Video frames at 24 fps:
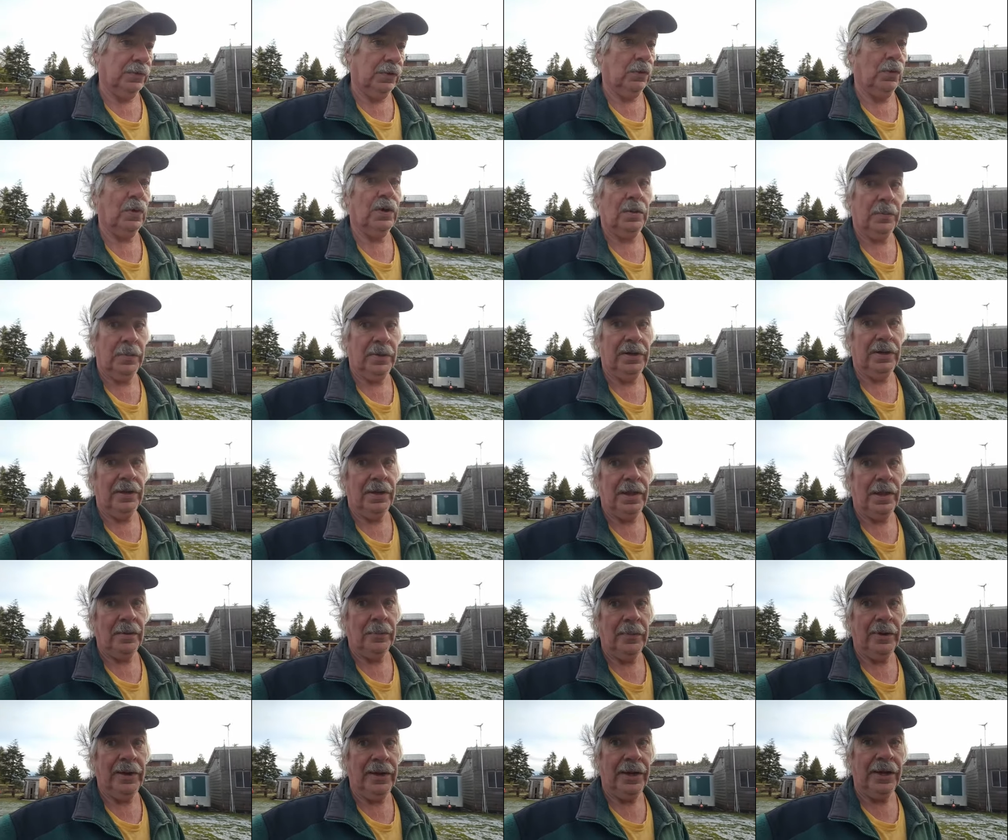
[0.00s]
quite a bit of
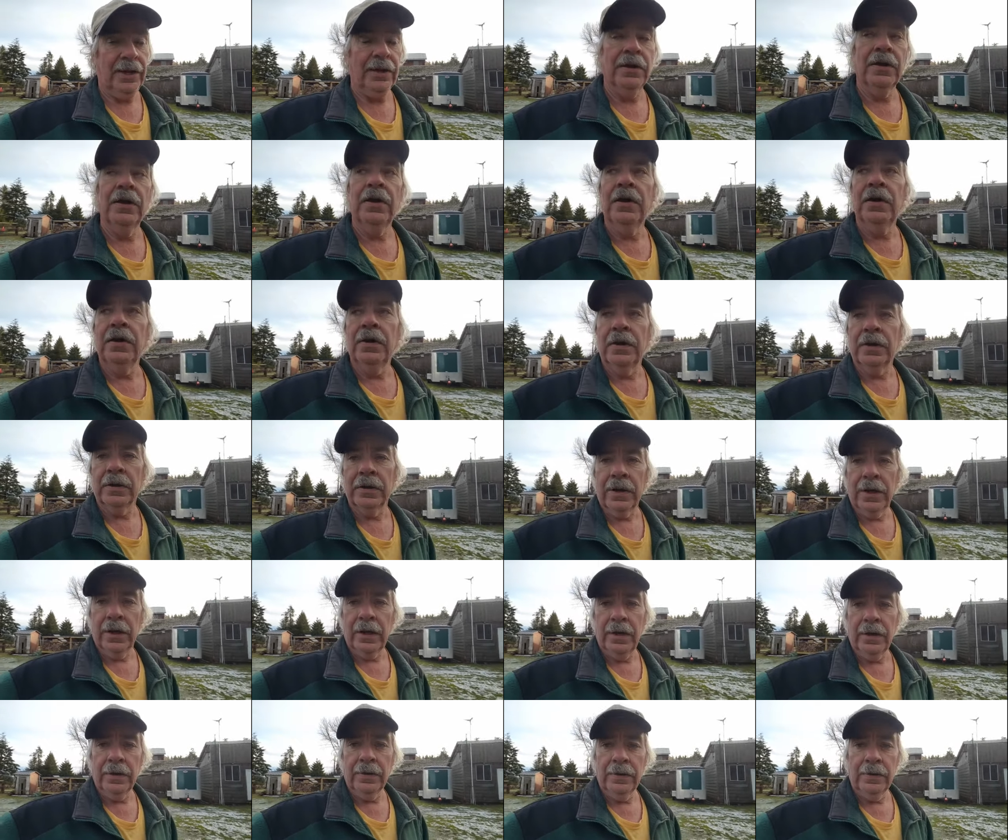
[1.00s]
that money
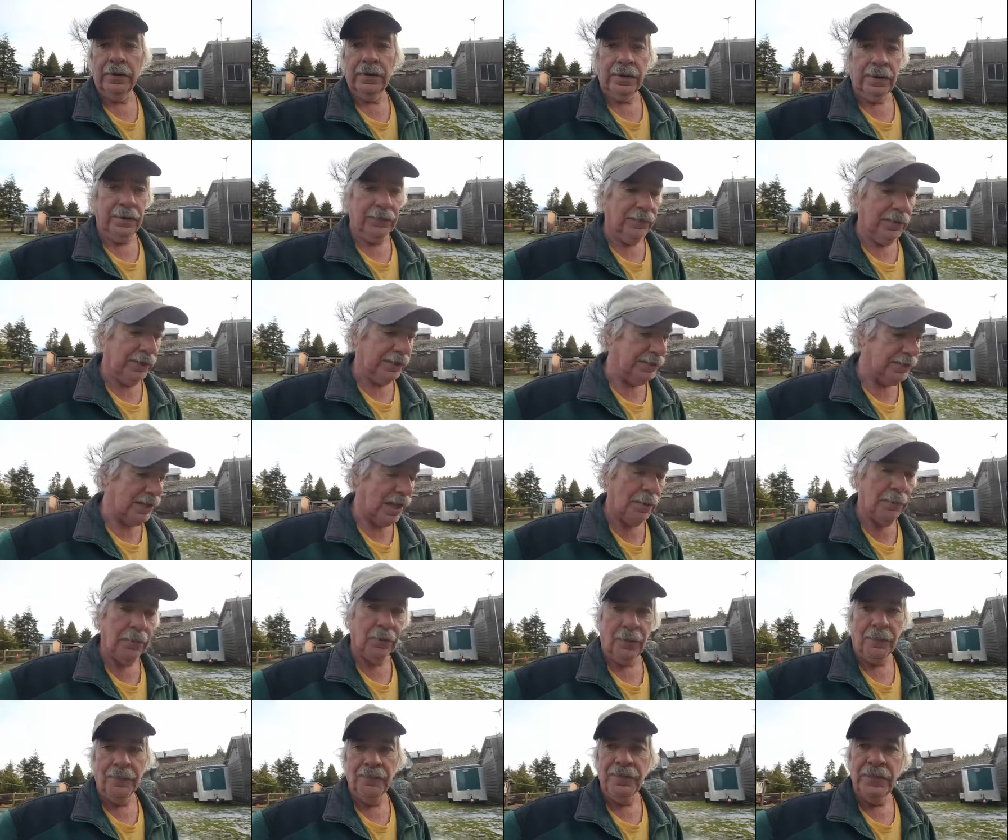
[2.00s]
okay I'll give you an
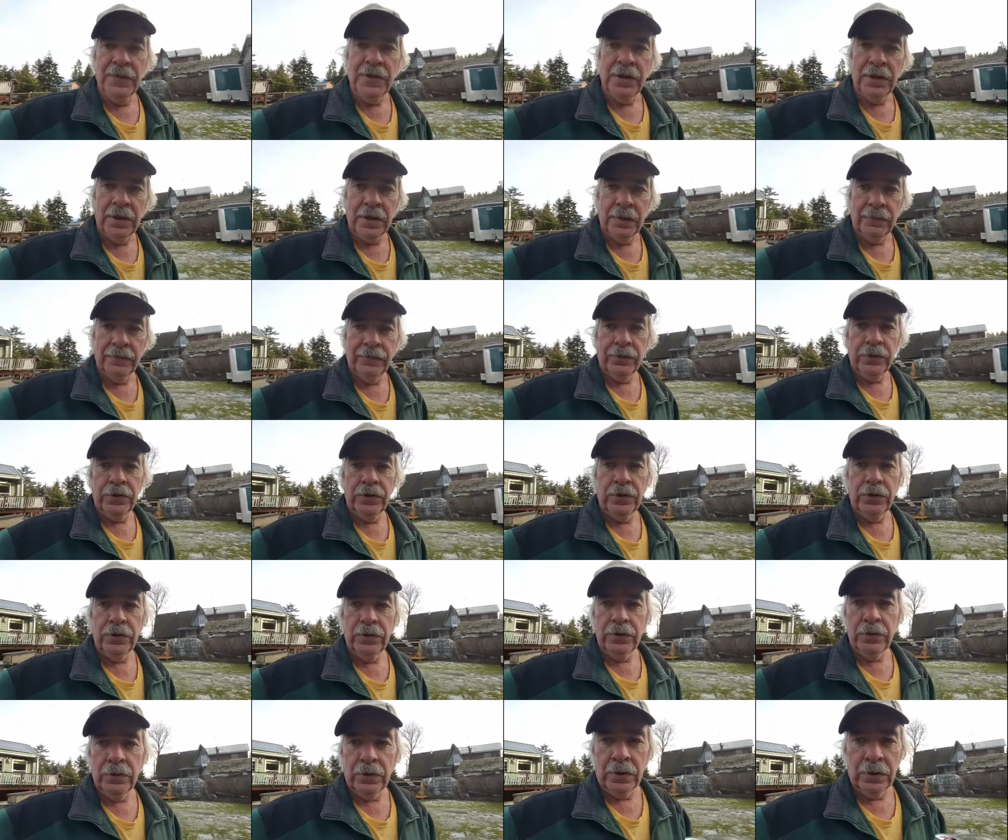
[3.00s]
example if
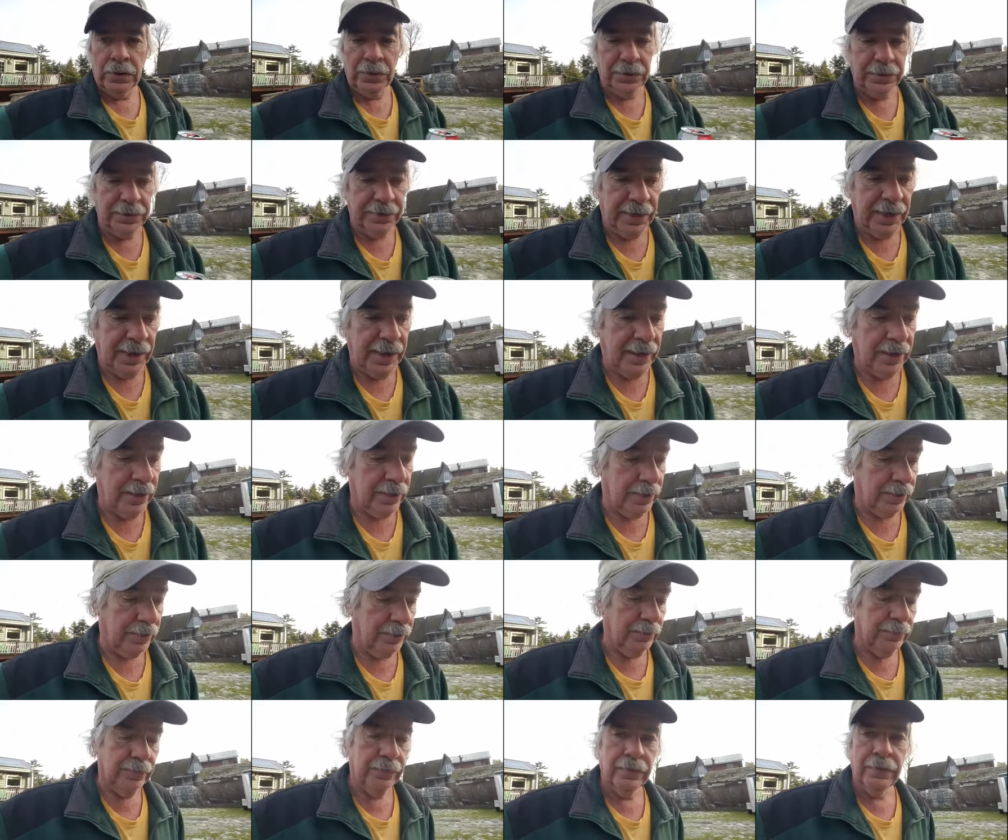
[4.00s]
you are in
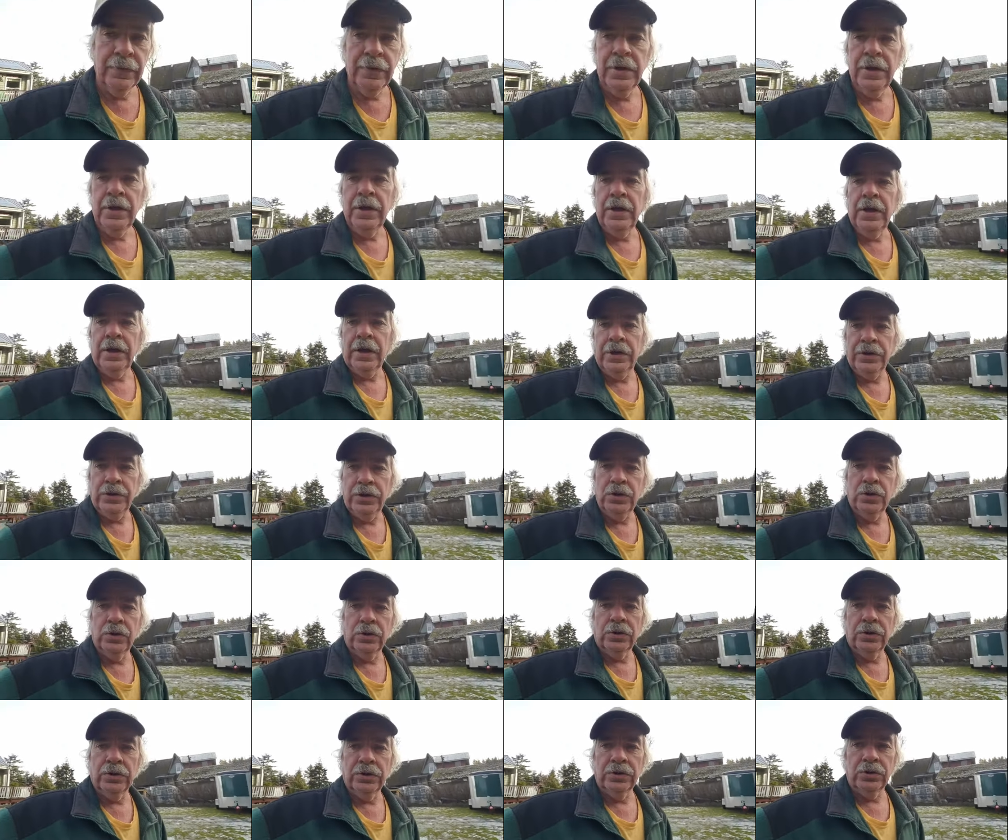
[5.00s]
canada and
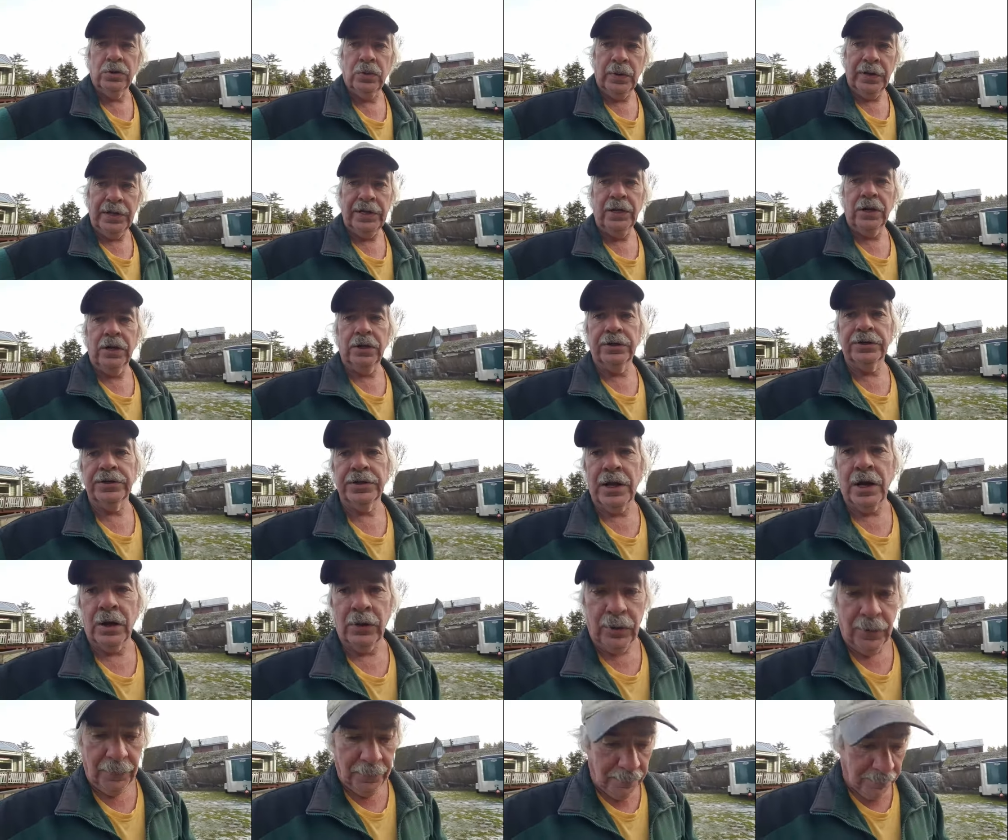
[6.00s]
you earn $20 an
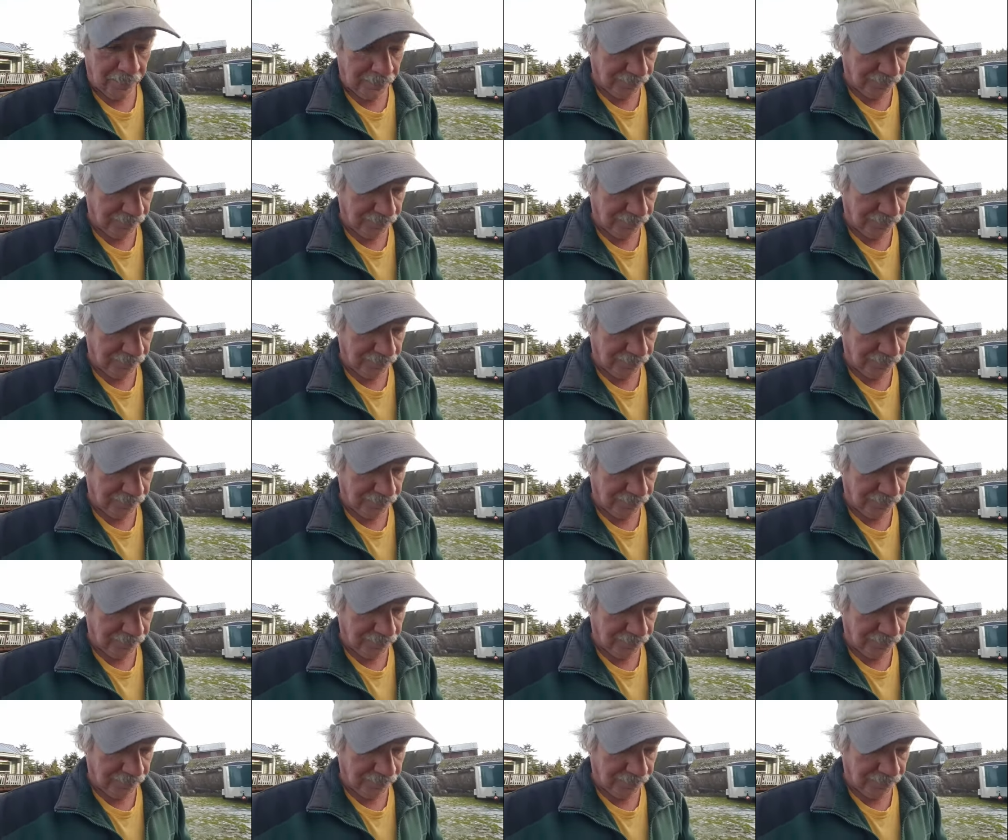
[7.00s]
hour